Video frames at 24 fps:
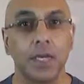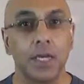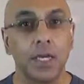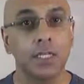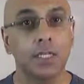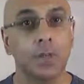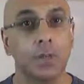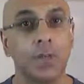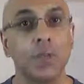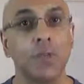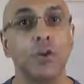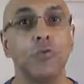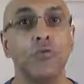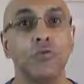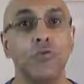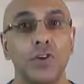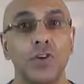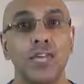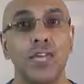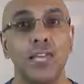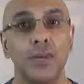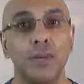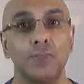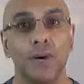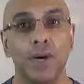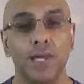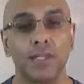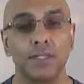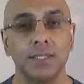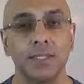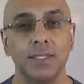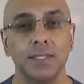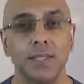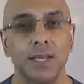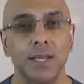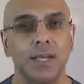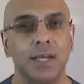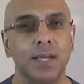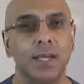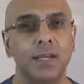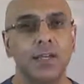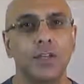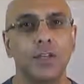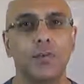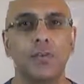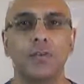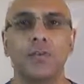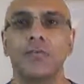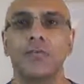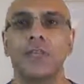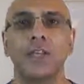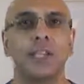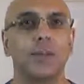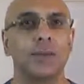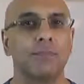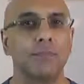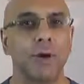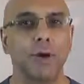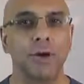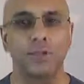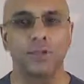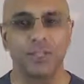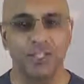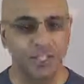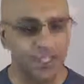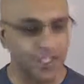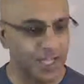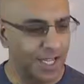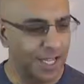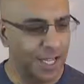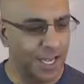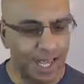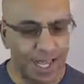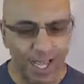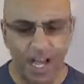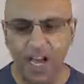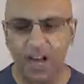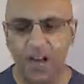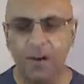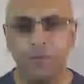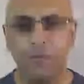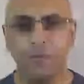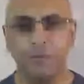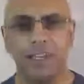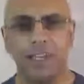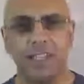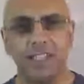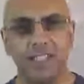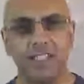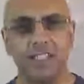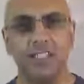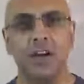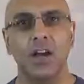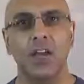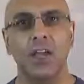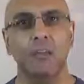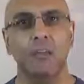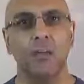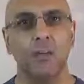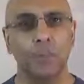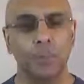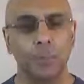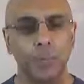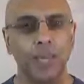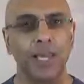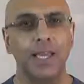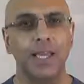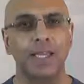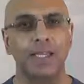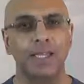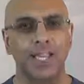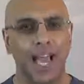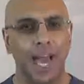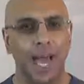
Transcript: So when you're really buzzing, you'll feel emotions like love, excitement, peace,